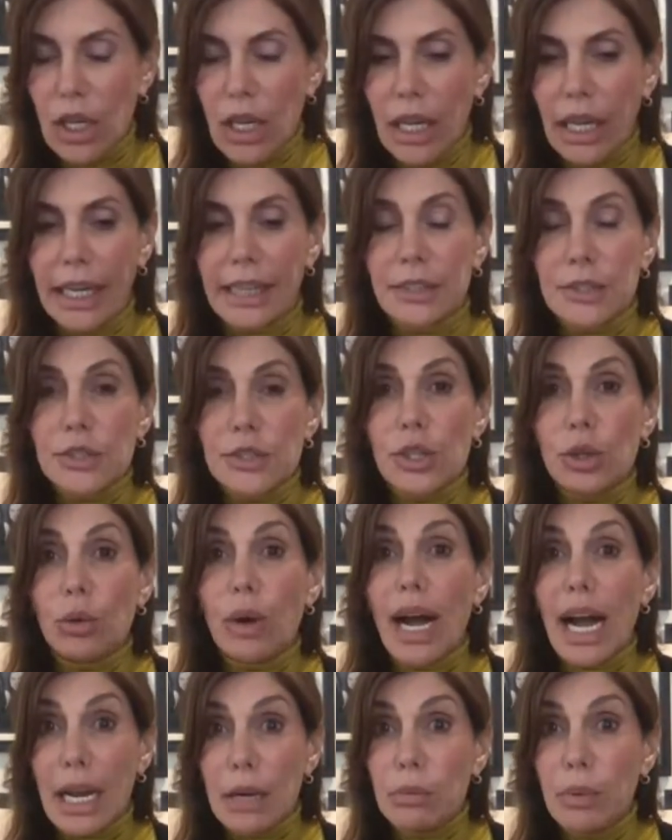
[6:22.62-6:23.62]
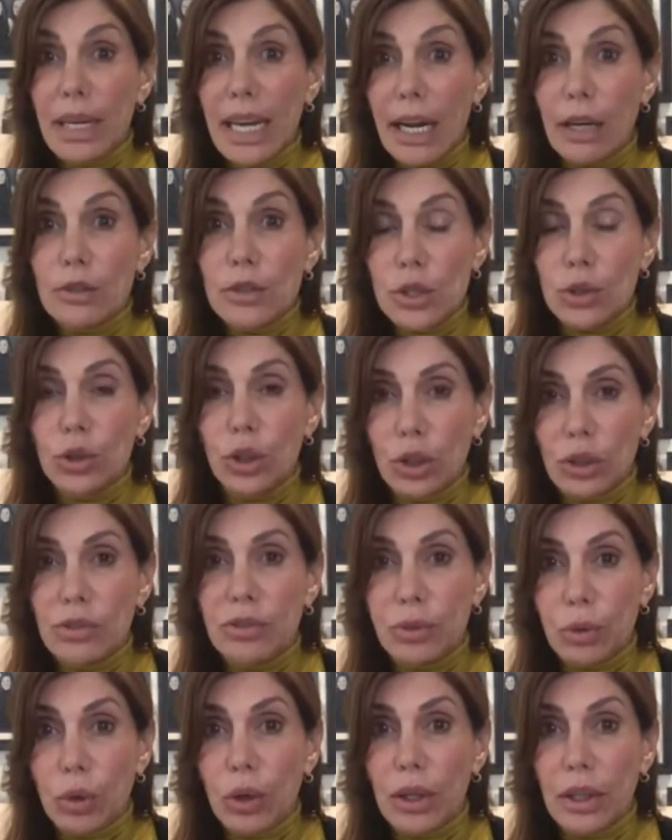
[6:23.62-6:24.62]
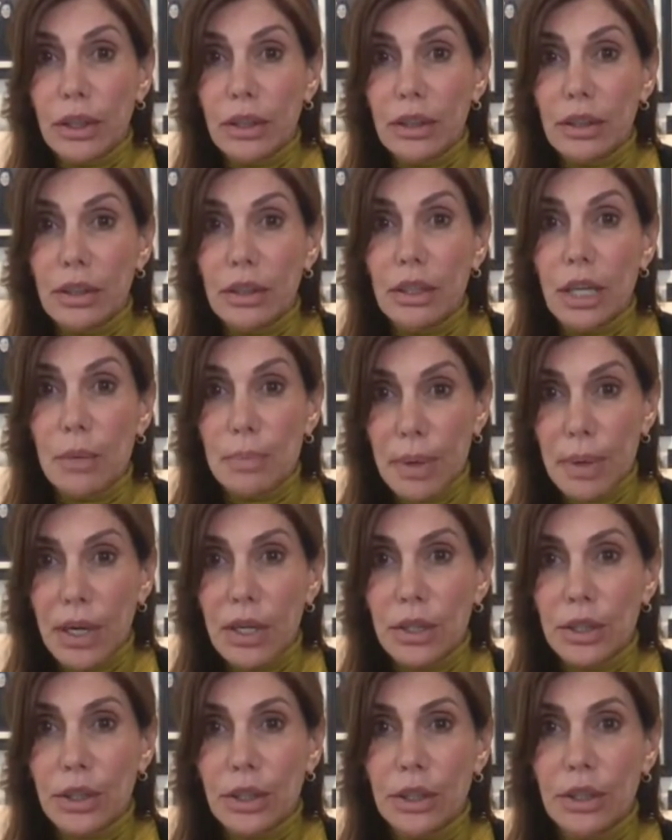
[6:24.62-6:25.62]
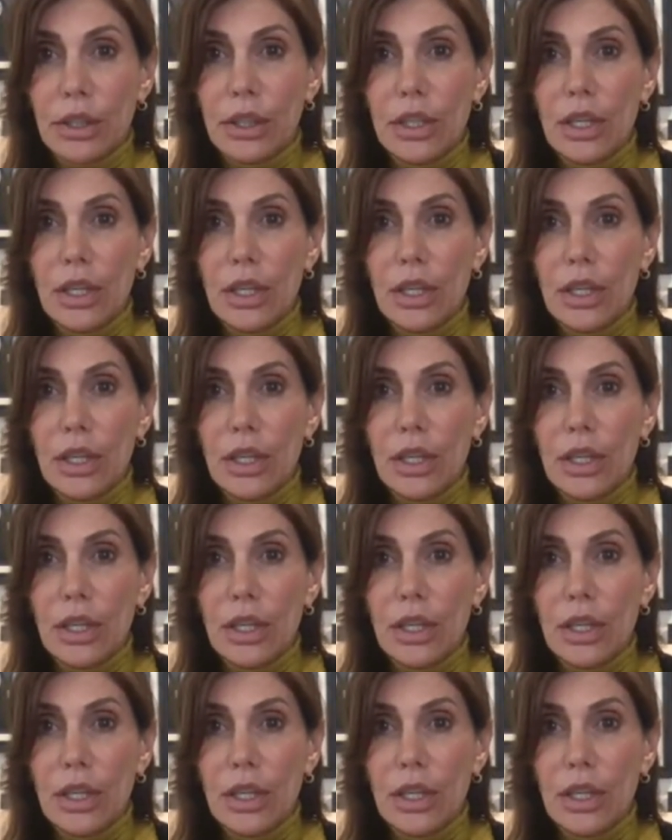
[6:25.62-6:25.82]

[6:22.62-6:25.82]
And so I went out to look for a partner.